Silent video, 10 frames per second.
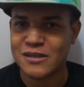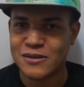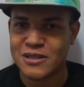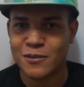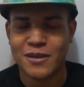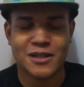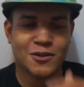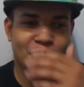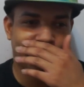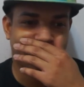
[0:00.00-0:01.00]
it was still
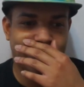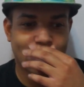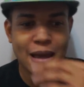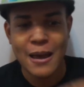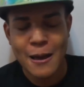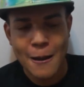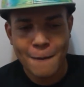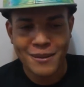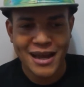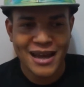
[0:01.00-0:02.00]
PS3 and everything,
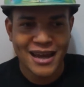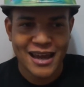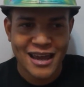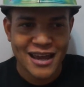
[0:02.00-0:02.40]
but